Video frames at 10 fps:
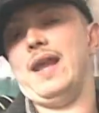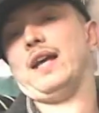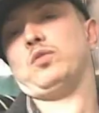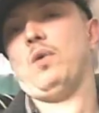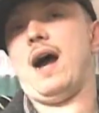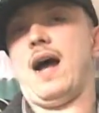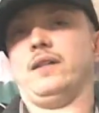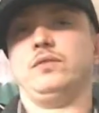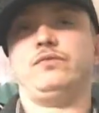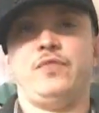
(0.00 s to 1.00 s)
that's why
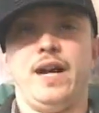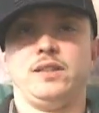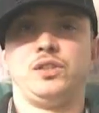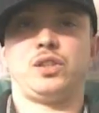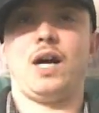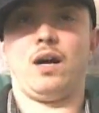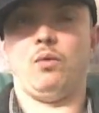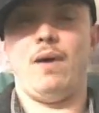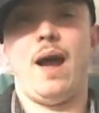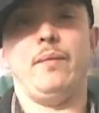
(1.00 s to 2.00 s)
fans of Chicago
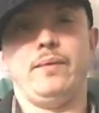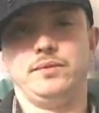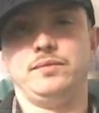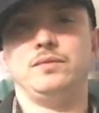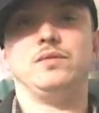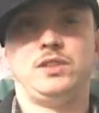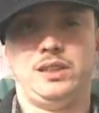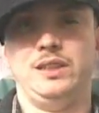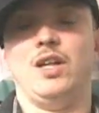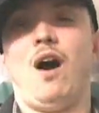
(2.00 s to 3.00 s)
rap
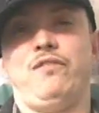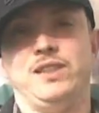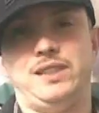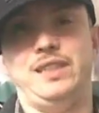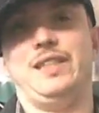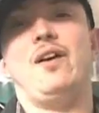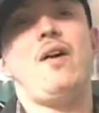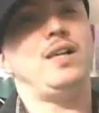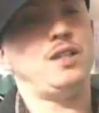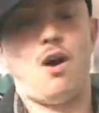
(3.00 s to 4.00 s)
often see
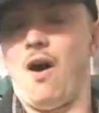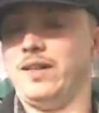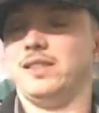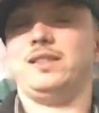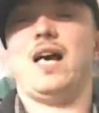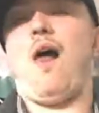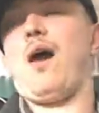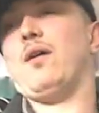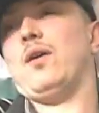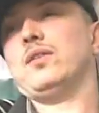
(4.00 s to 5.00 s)
artists that
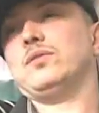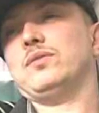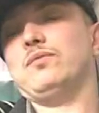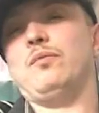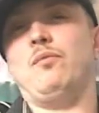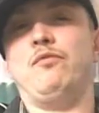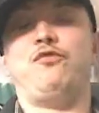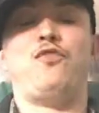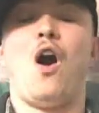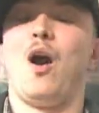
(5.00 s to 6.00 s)
are
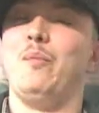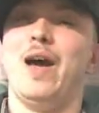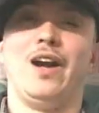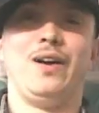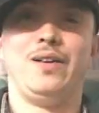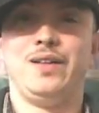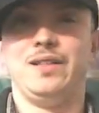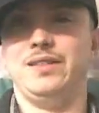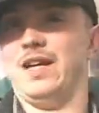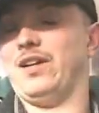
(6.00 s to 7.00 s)
far better
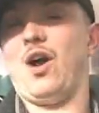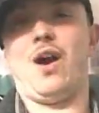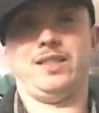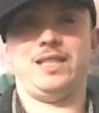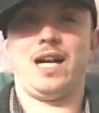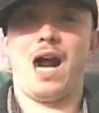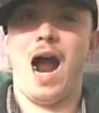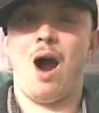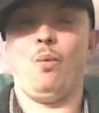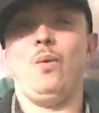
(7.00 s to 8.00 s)
than the artists that are
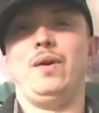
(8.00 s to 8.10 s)
out,